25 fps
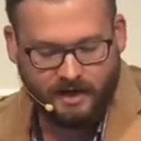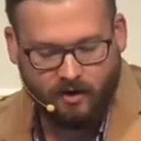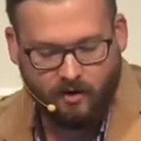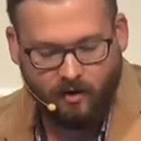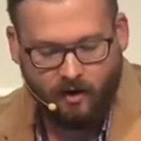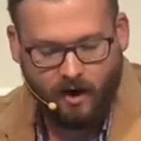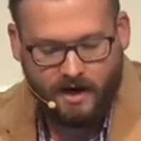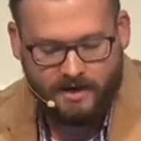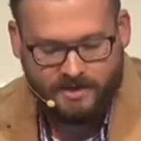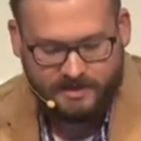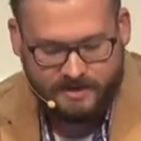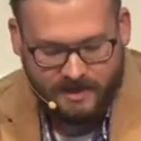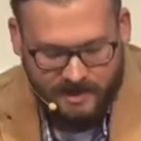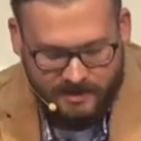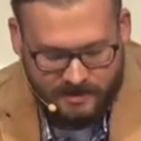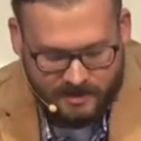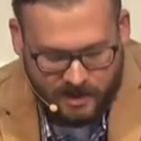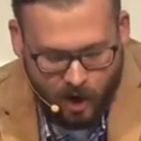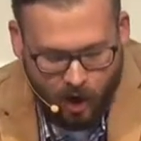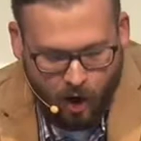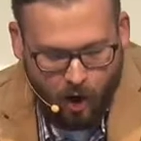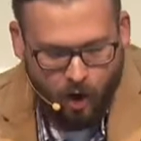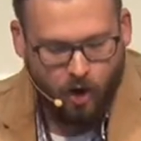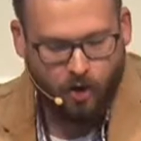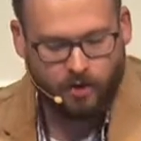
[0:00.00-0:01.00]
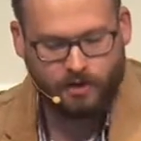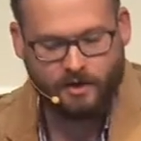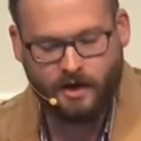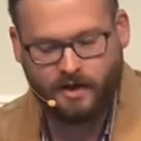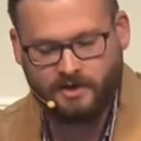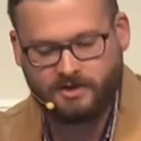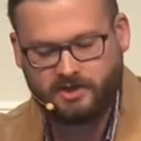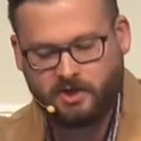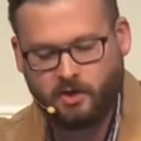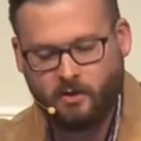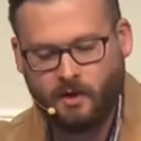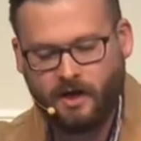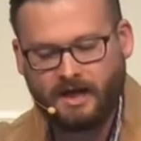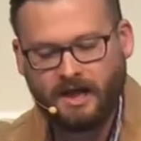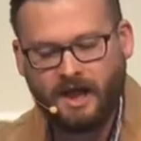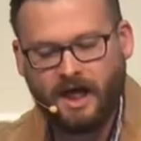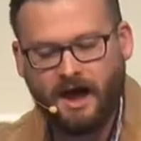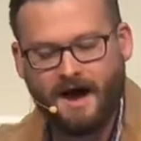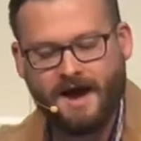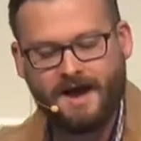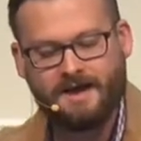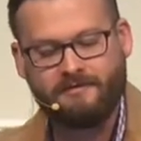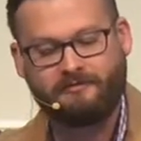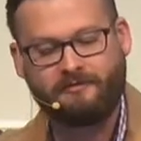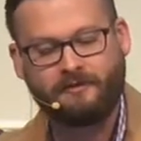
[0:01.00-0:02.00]
Christ has called us to a
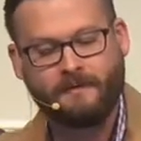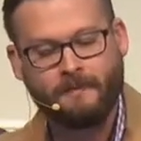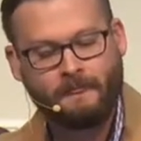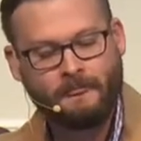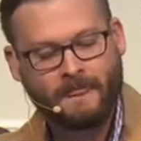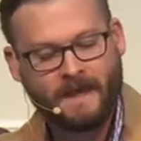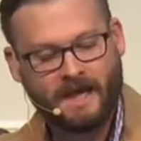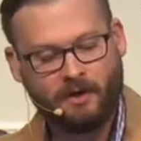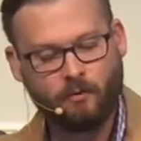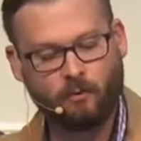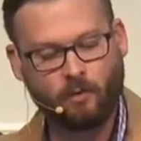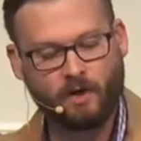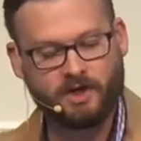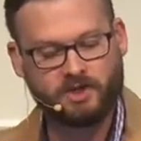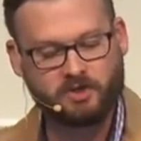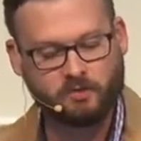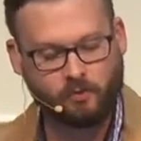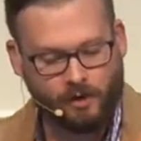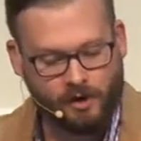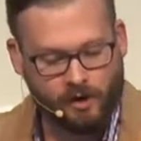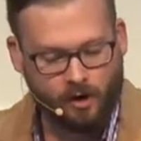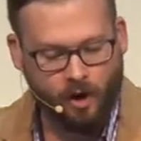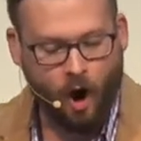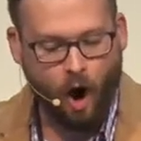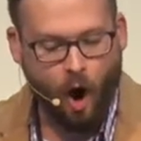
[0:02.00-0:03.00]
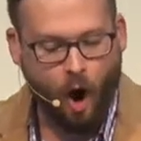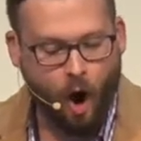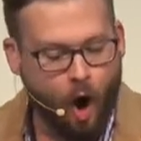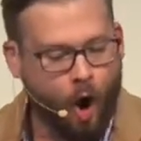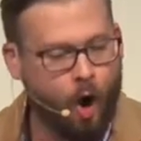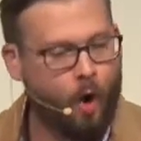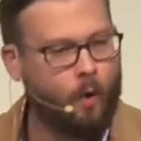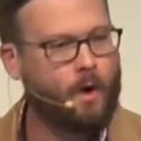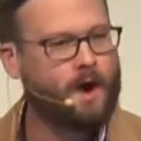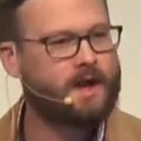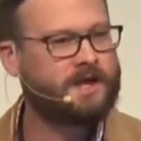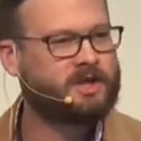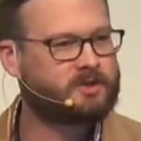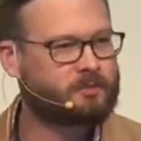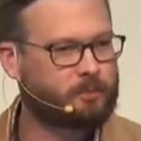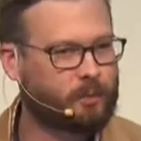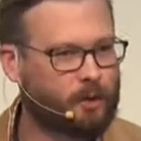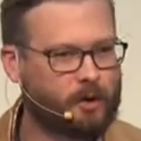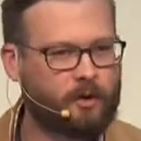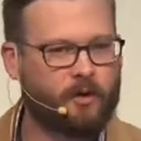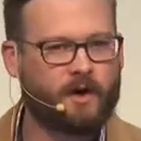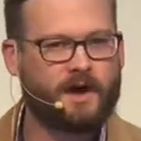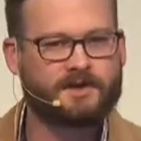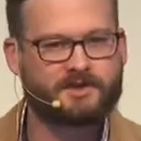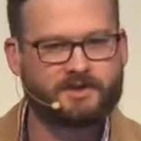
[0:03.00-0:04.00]
life in which we are always
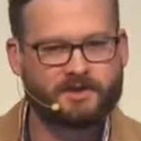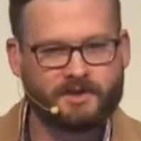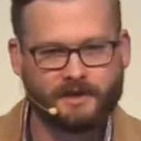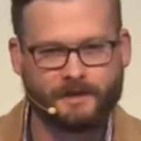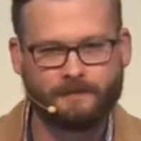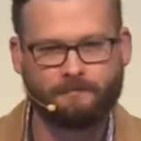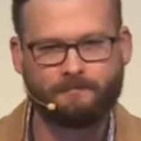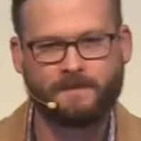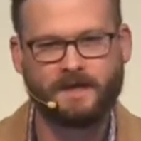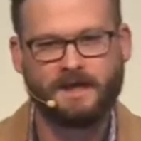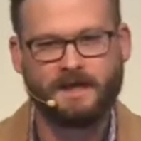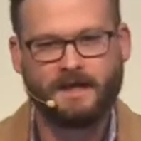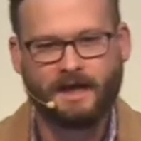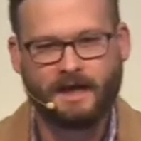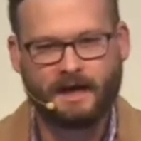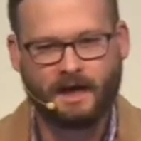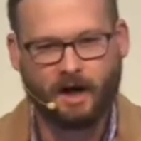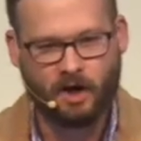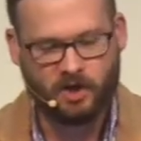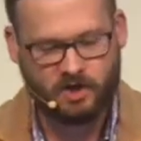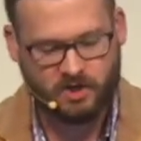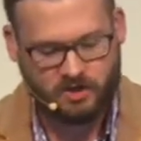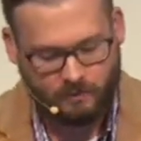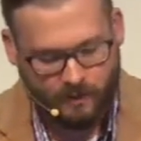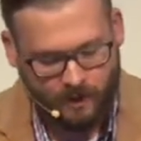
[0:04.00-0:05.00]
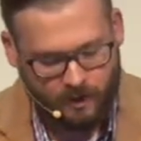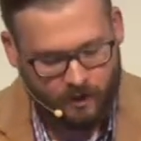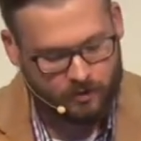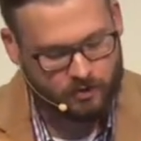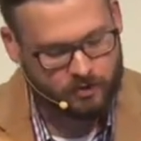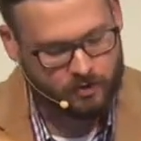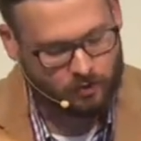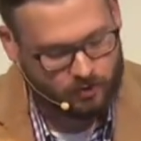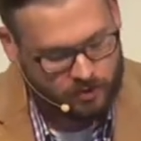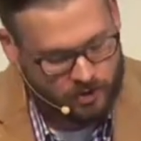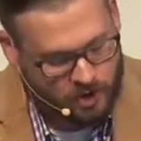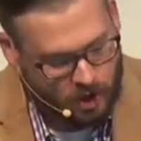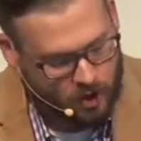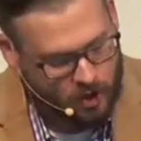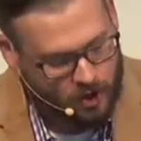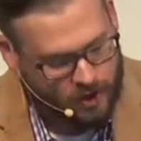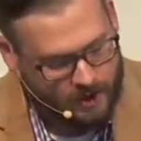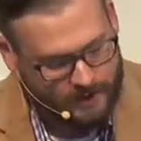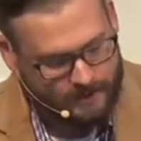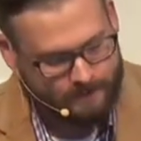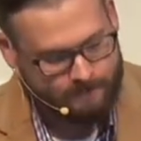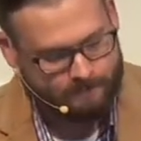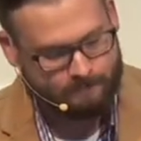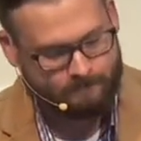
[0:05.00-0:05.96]
progressing in our spiritual journey.